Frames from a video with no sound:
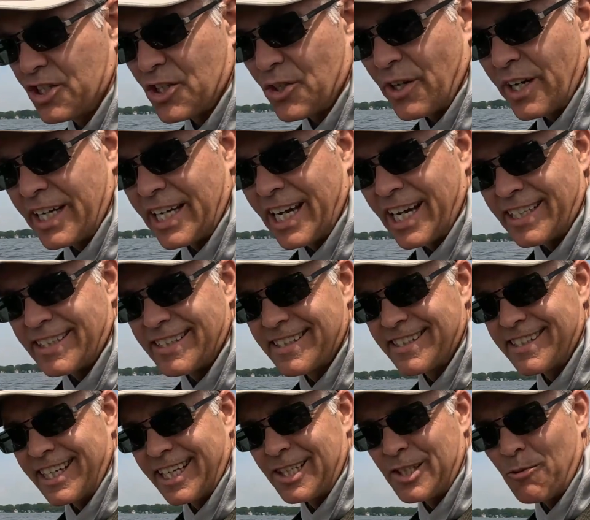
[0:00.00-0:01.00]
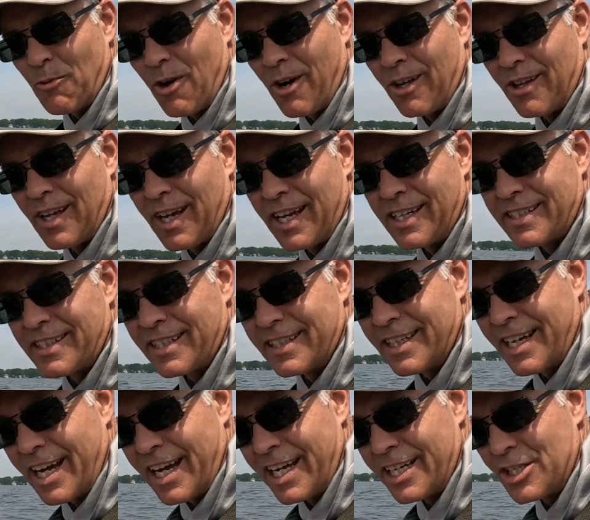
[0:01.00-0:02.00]
So I got 6 walleyes and
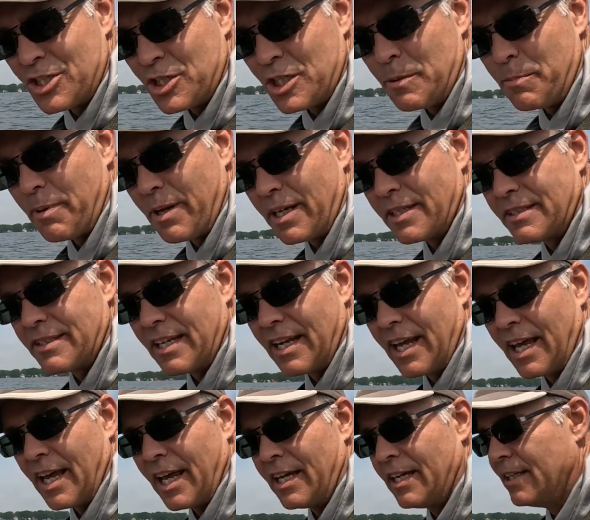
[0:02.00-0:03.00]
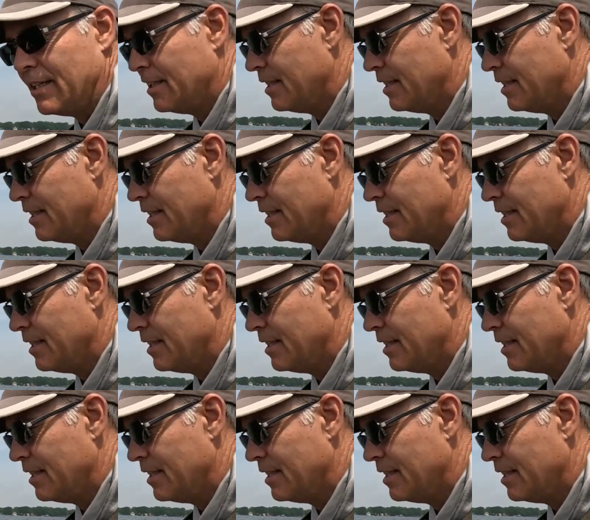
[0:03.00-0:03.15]
9 sheephead today.